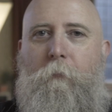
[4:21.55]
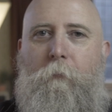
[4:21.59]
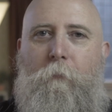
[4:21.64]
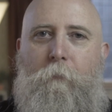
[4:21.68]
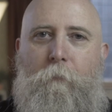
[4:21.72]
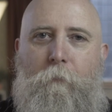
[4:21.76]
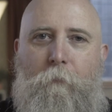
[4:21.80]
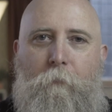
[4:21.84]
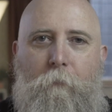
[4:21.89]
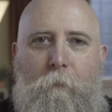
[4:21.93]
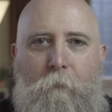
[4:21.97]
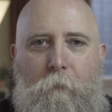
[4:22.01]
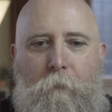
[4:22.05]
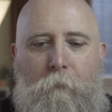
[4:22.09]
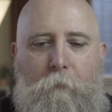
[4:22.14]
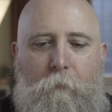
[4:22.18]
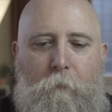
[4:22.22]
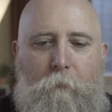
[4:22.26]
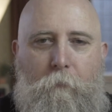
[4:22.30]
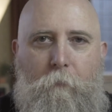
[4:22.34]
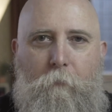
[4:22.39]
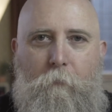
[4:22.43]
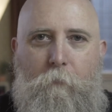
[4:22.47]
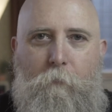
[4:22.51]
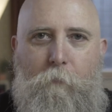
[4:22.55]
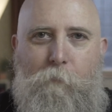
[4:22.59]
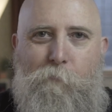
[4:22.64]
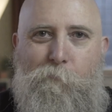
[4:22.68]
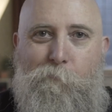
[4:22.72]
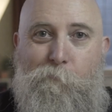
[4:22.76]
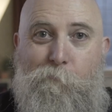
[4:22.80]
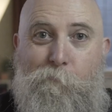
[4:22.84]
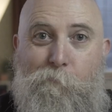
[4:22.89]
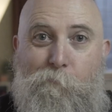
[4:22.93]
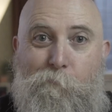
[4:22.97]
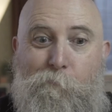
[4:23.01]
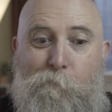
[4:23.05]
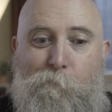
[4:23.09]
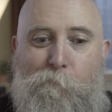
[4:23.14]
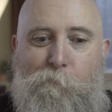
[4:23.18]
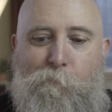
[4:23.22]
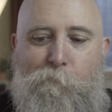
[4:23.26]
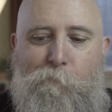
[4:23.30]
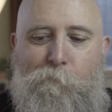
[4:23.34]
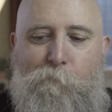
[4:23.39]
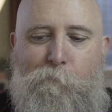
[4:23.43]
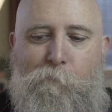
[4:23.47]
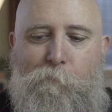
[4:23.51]

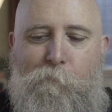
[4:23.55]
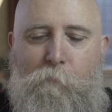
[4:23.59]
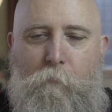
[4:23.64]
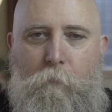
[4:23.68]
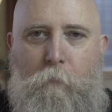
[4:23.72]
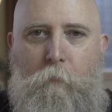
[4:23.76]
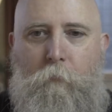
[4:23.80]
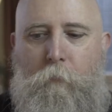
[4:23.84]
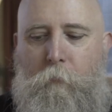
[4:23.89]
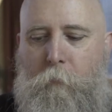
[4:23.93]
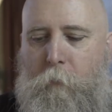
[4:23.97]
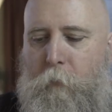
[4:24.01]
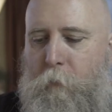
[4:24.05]
No one is speaking in this clip.